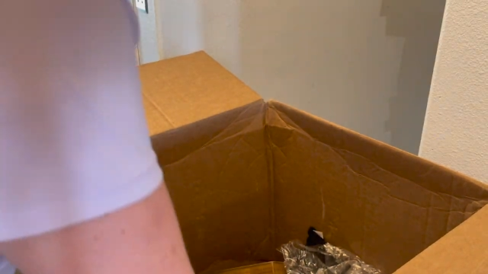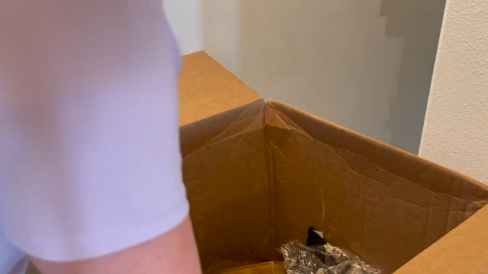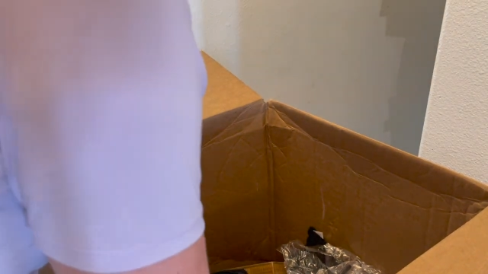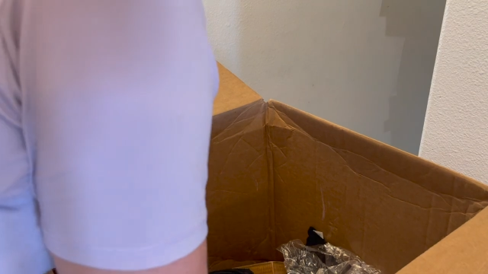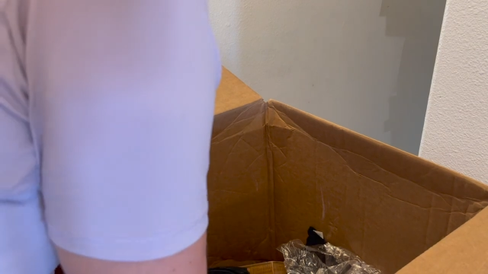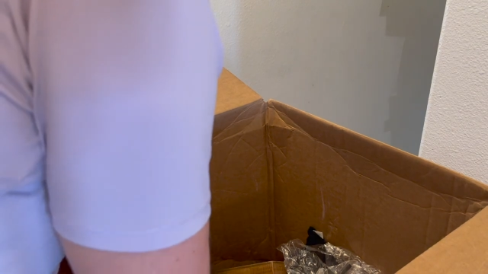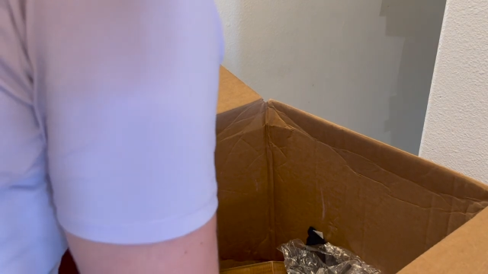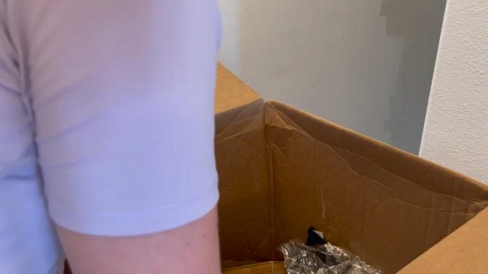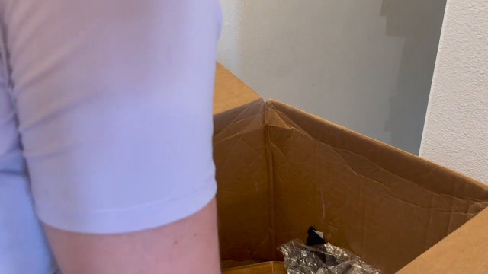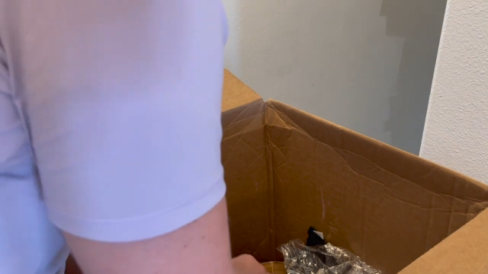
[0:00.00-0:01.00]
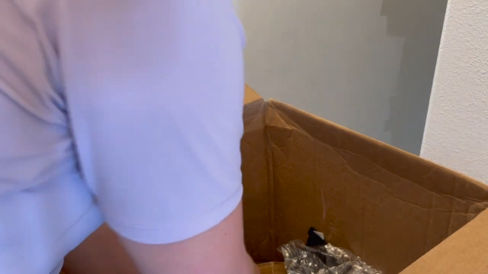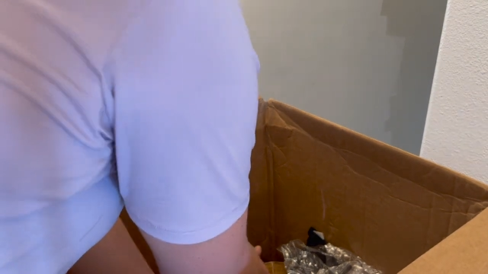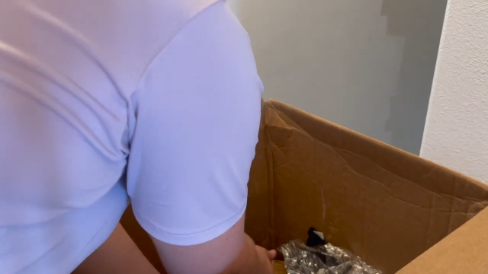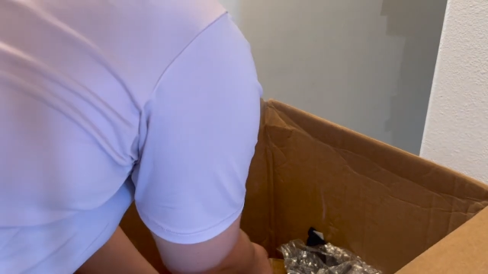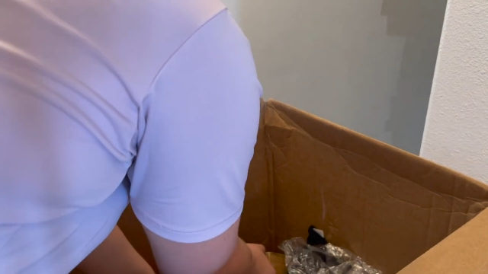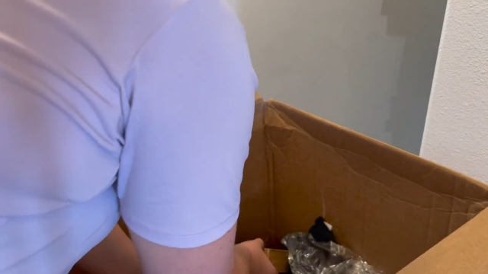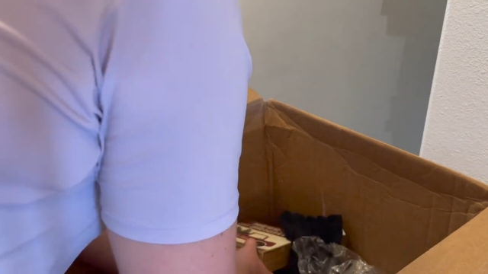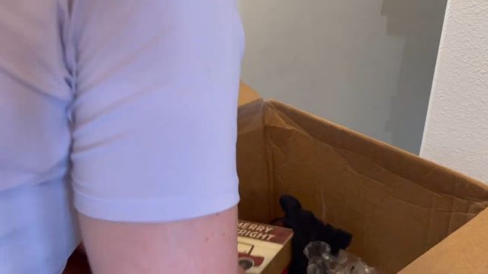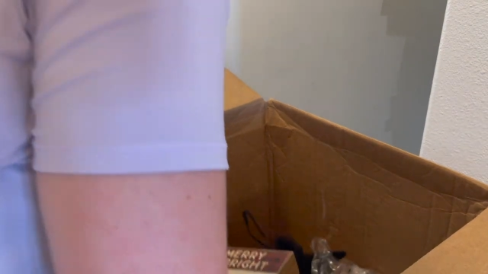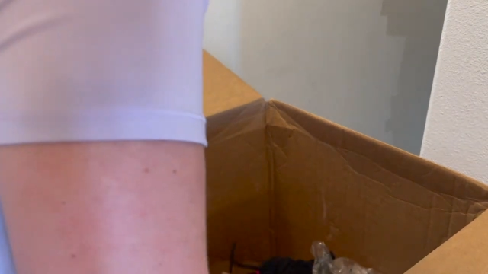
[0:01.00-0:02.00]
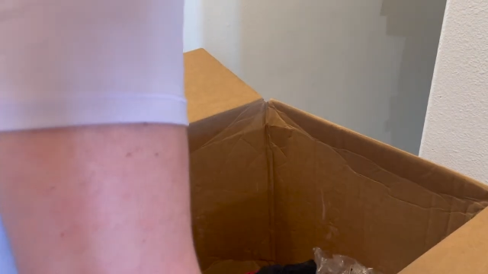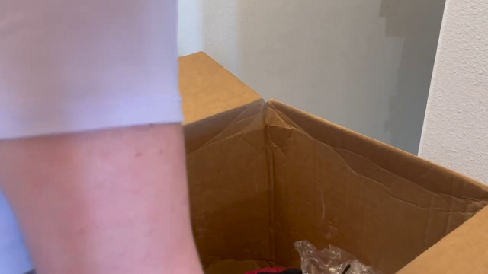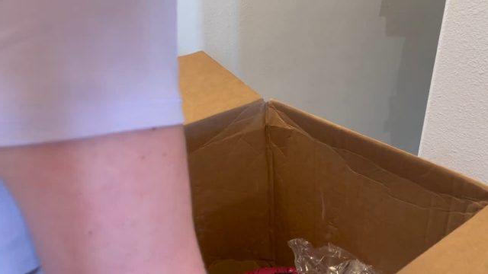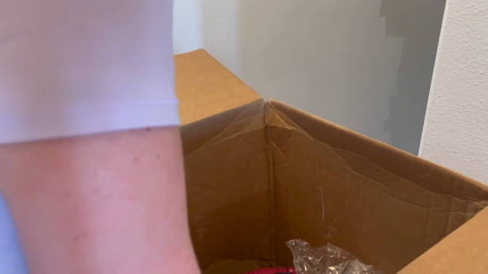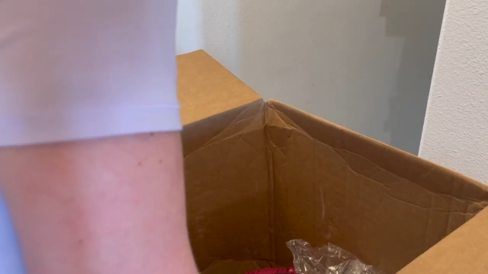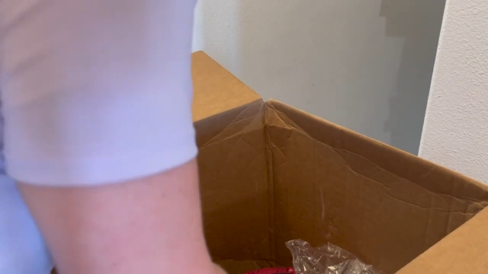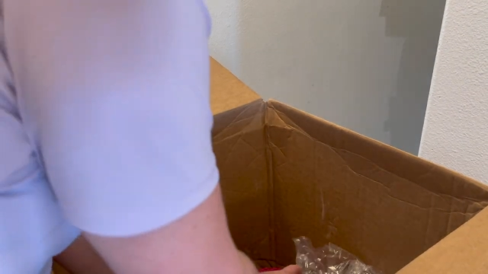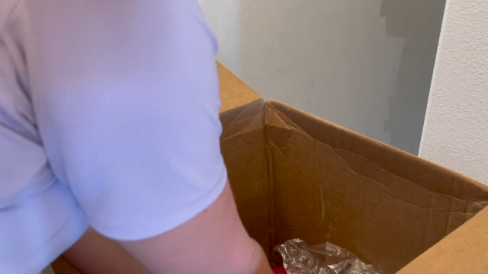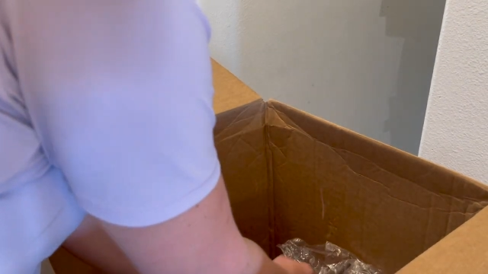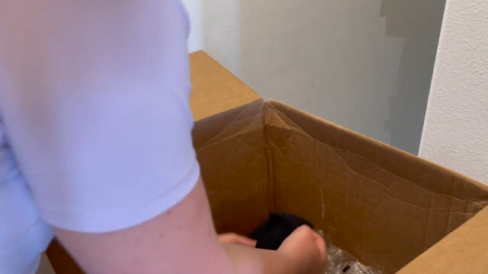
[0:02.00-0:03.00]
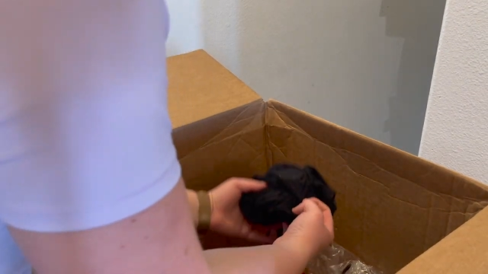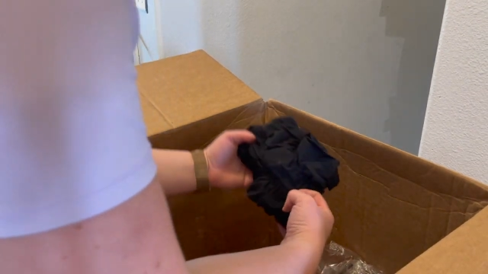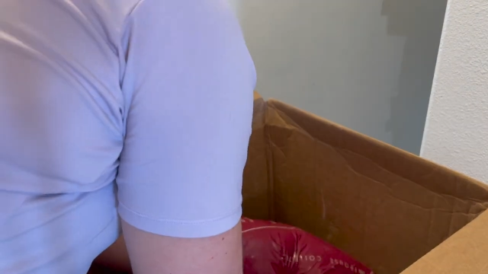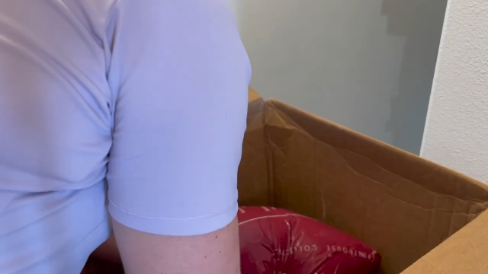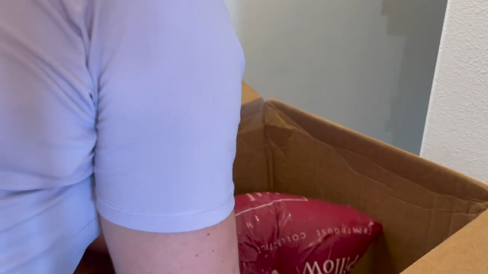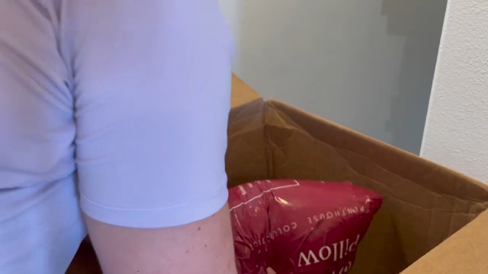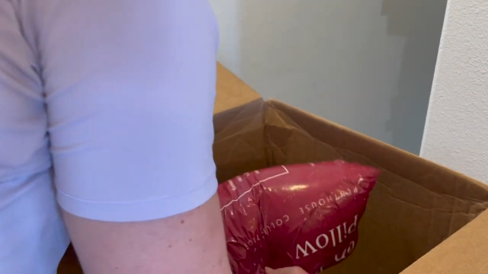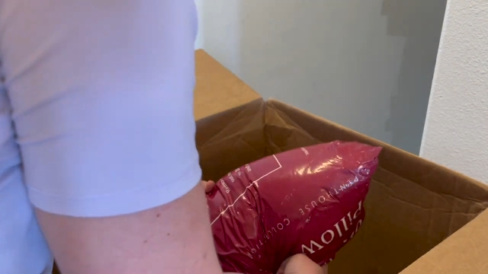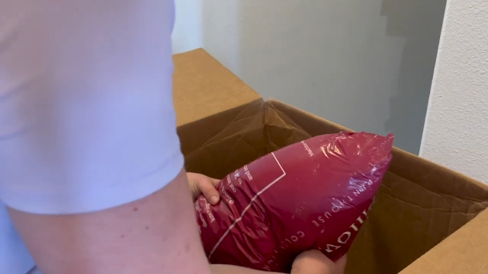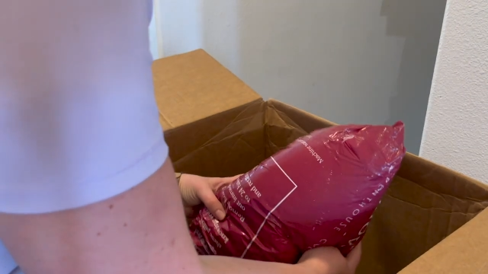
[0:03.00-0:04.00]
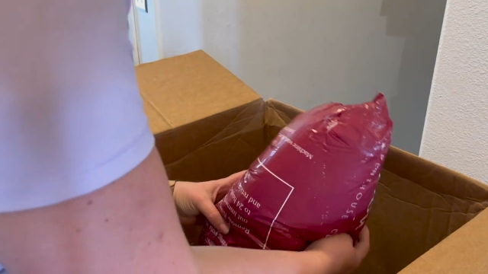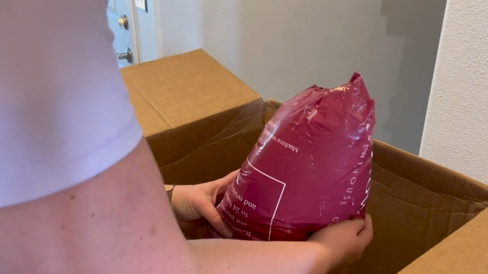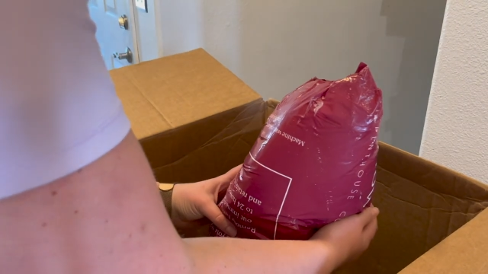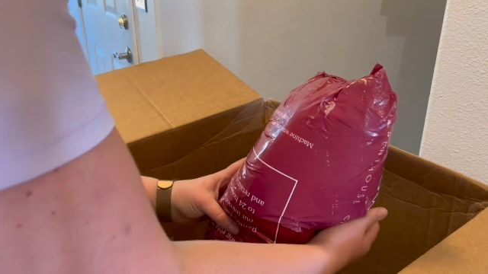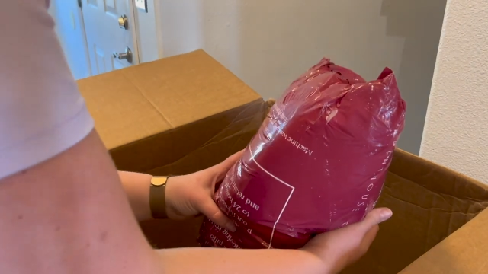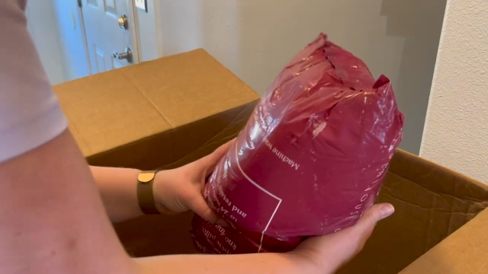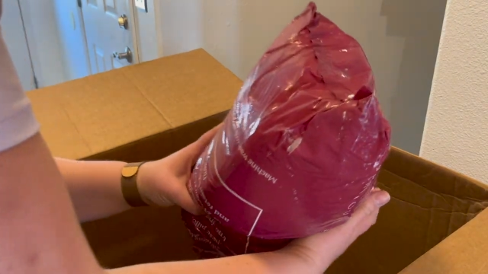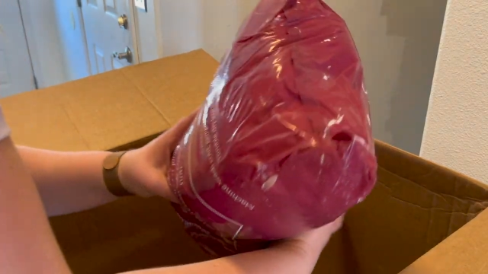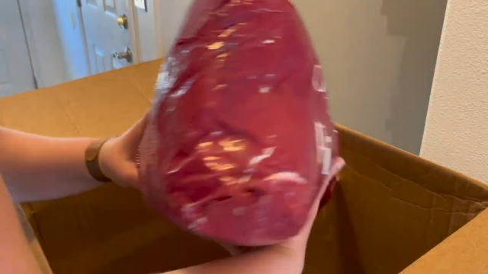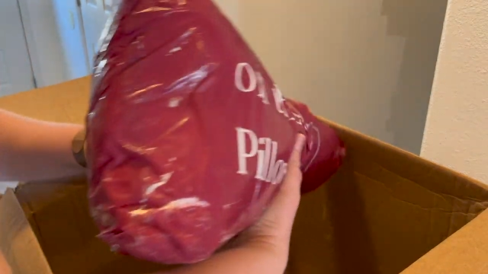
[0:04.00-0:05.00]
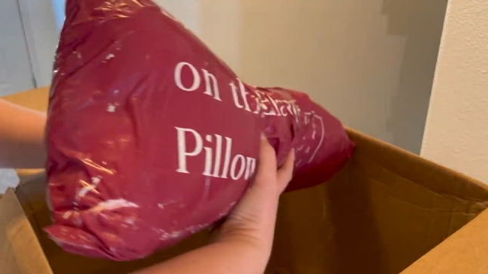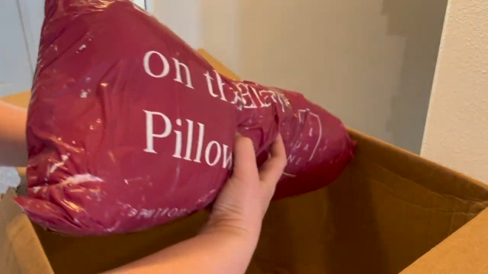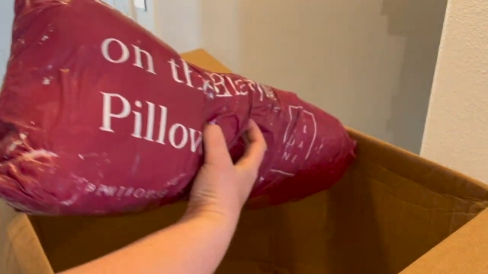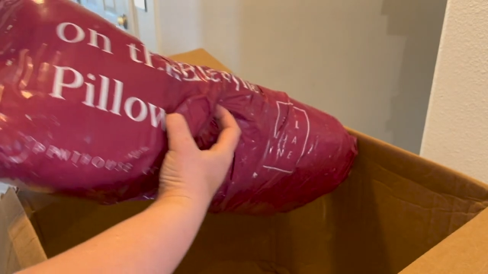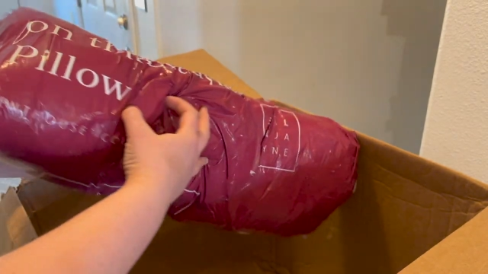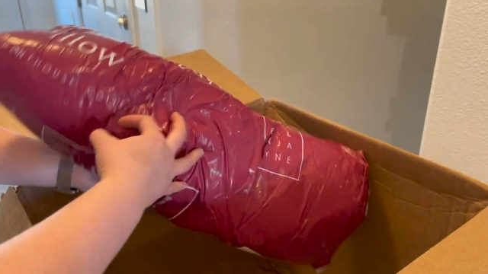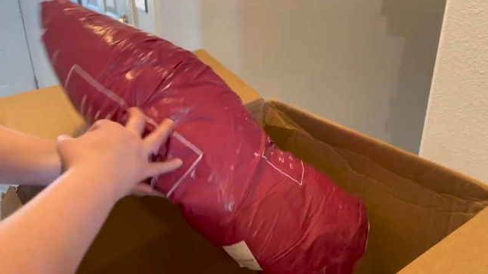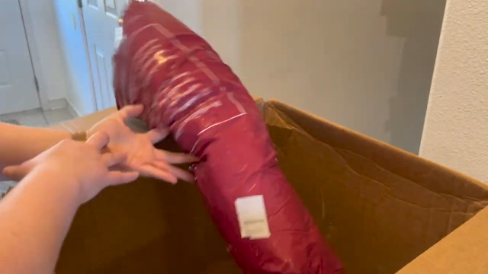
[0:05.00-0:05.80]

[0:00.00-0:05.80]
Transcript: No face is visible, so there are no lips to read.